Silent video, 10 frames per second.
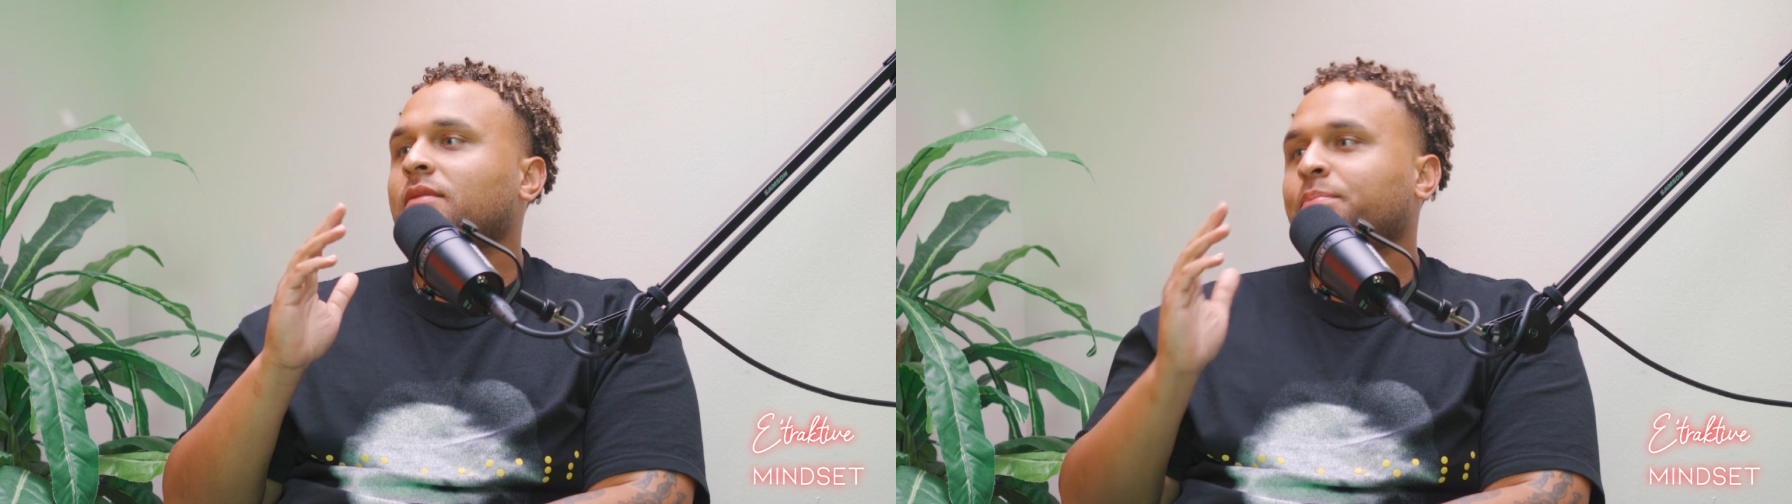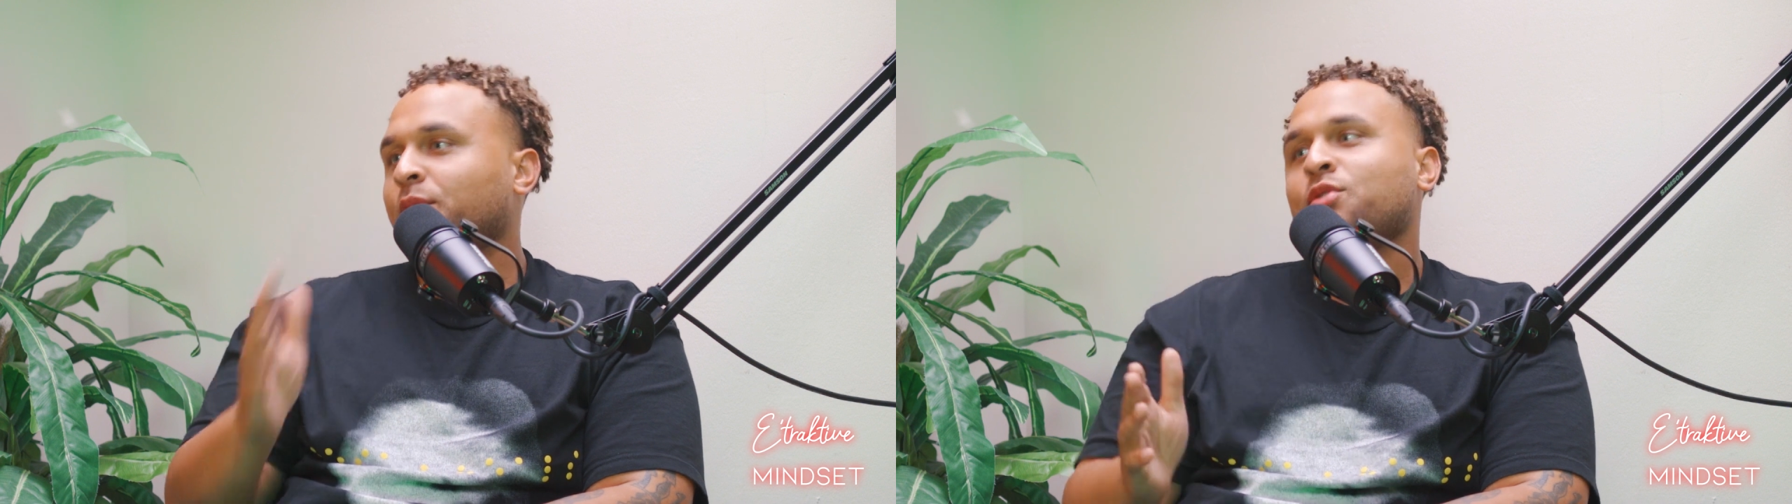
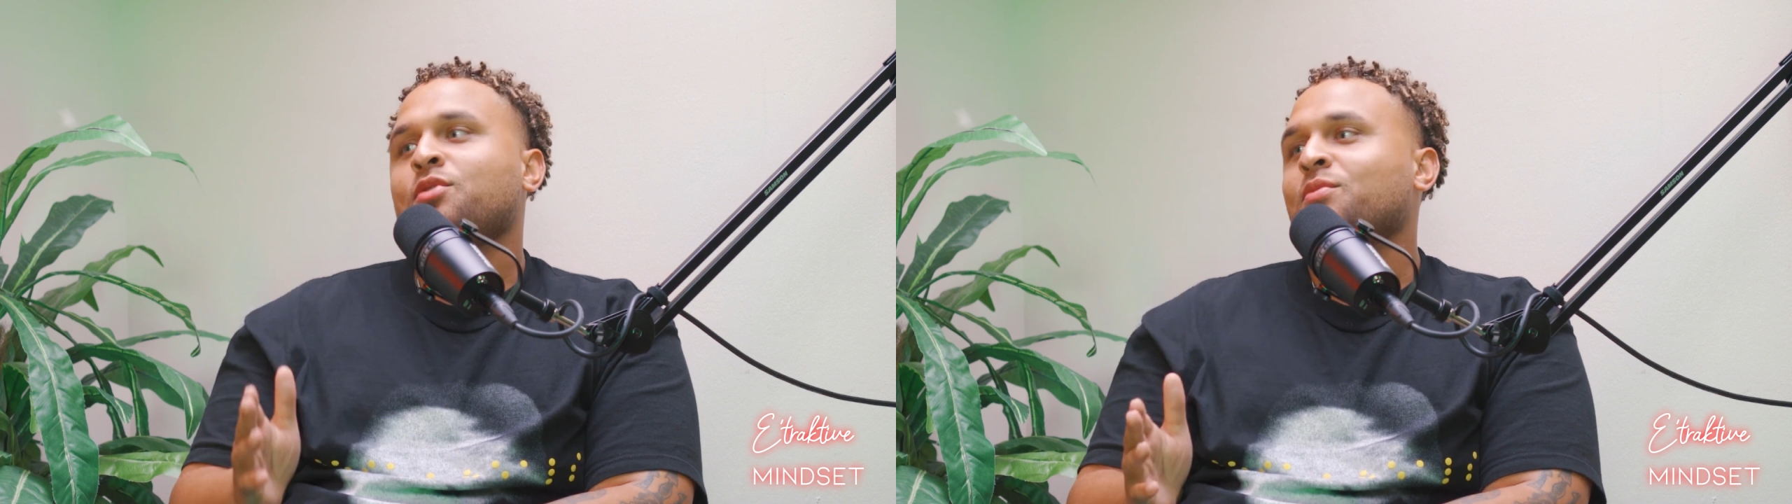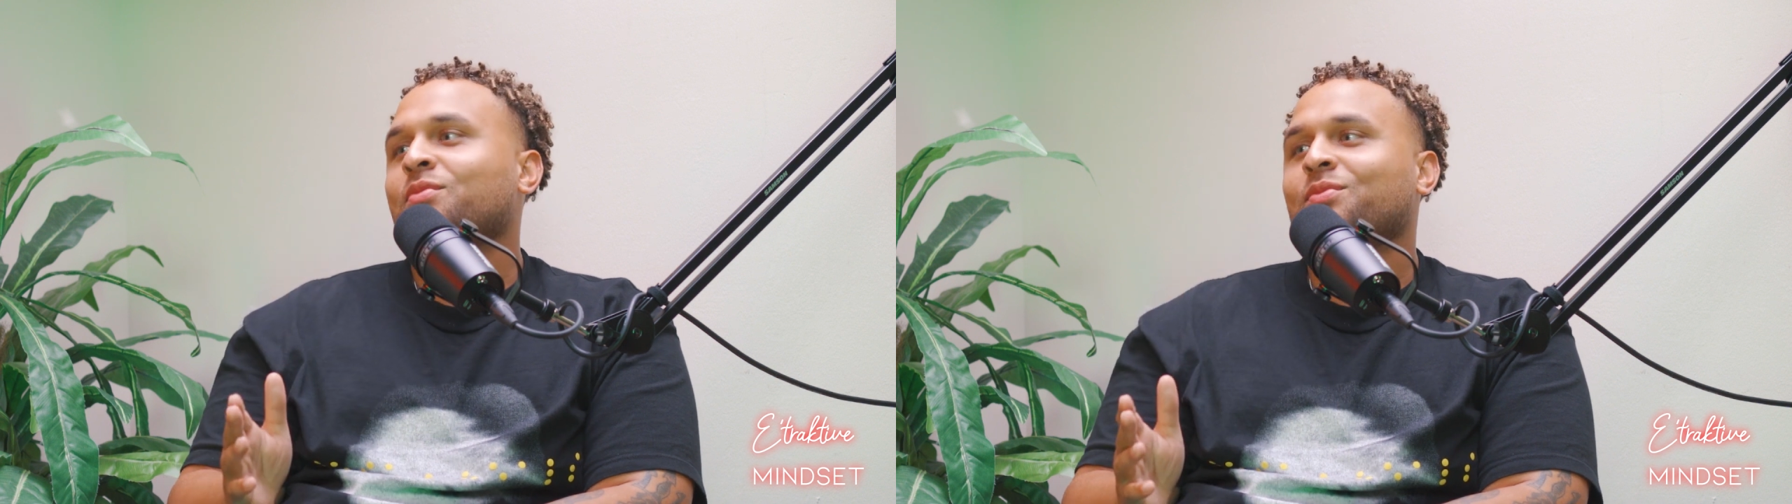
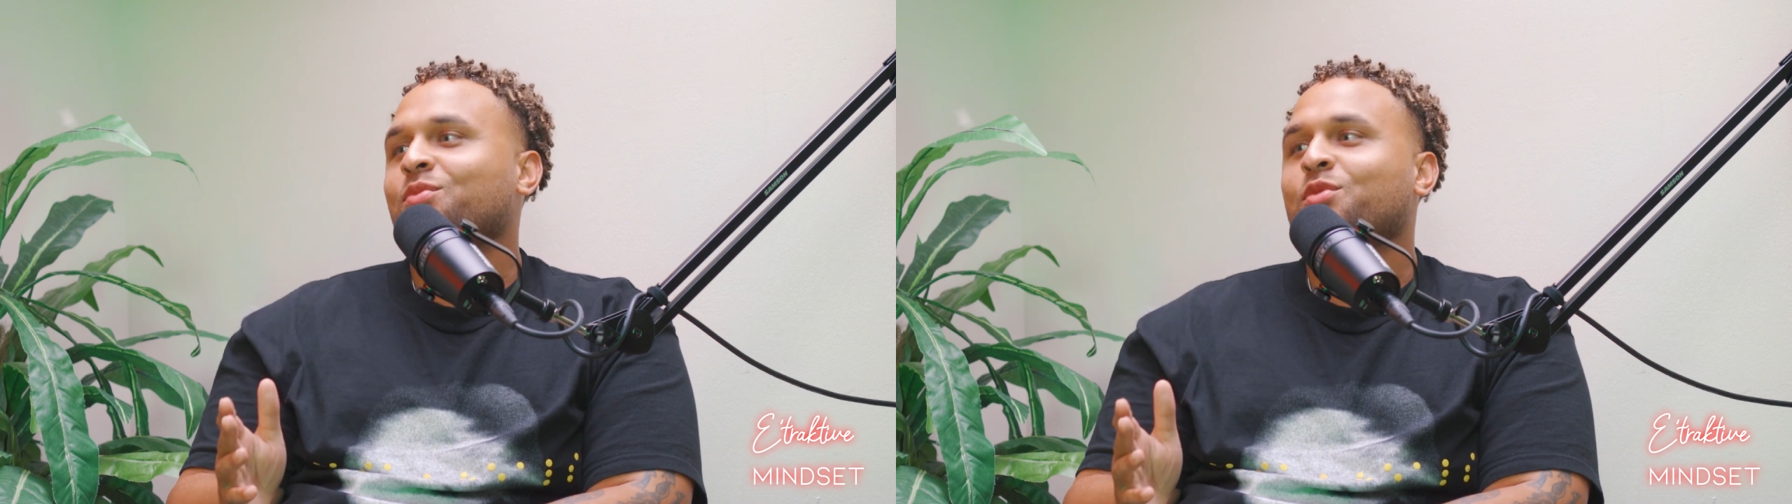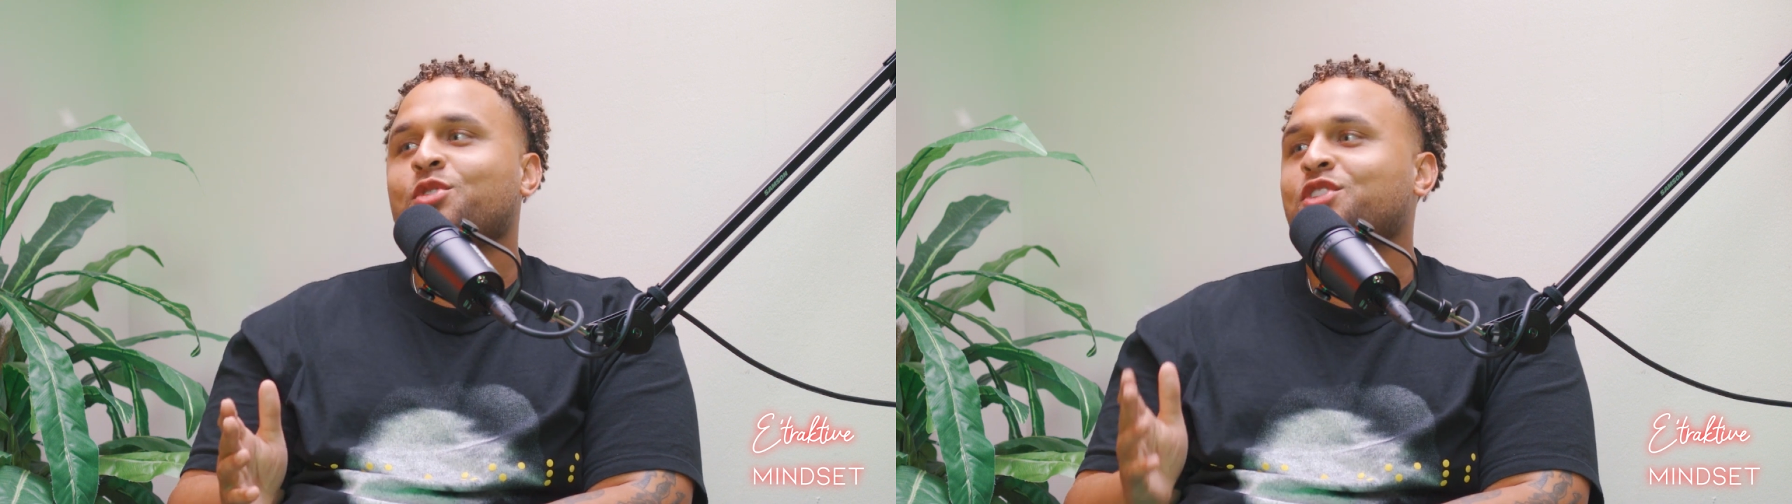boom,
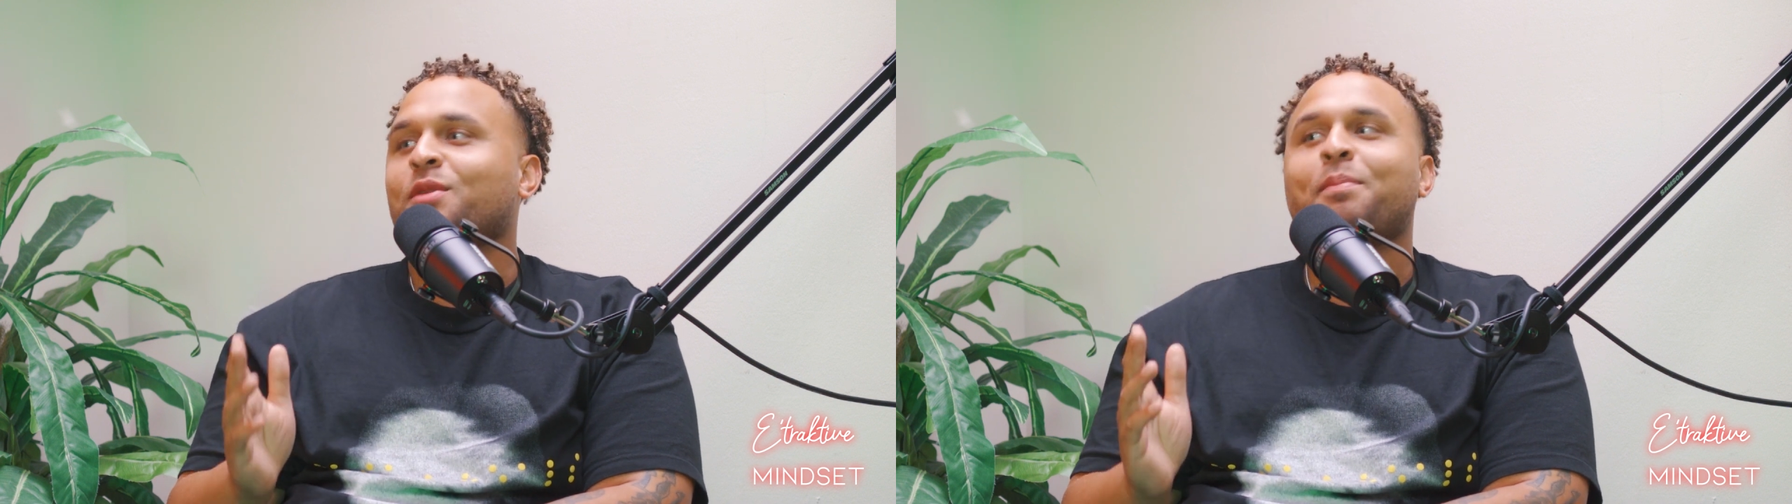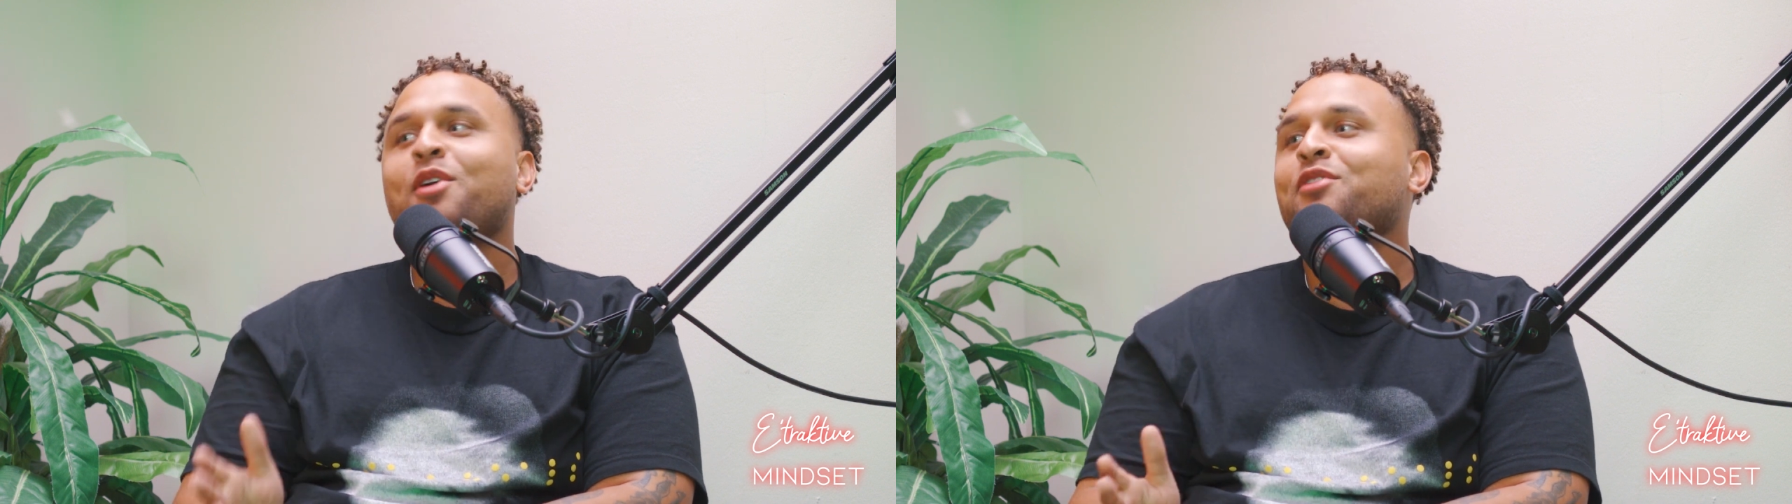we're just
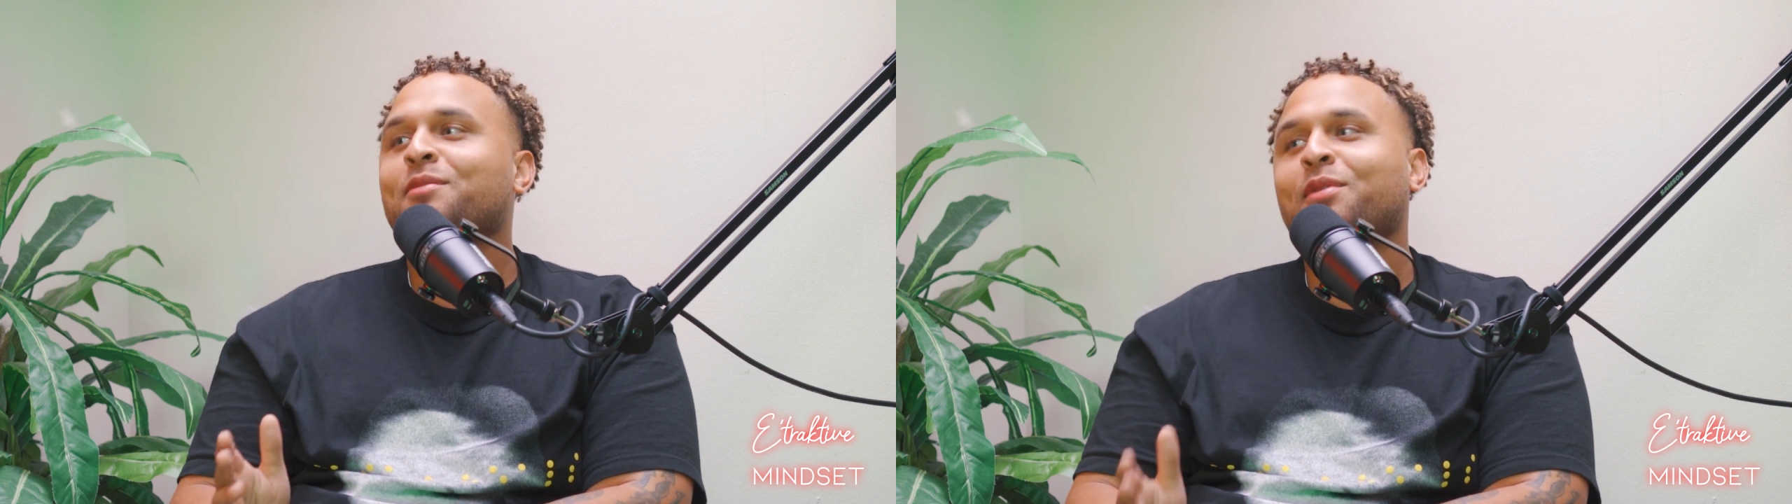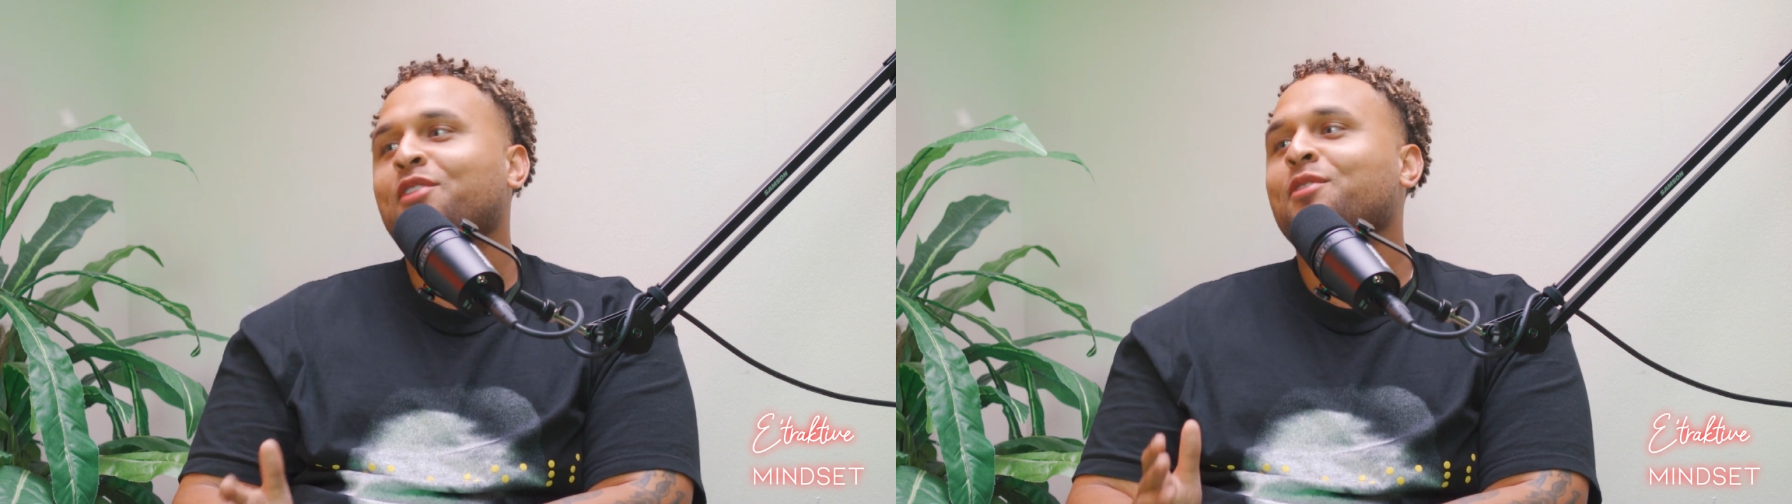the perfect.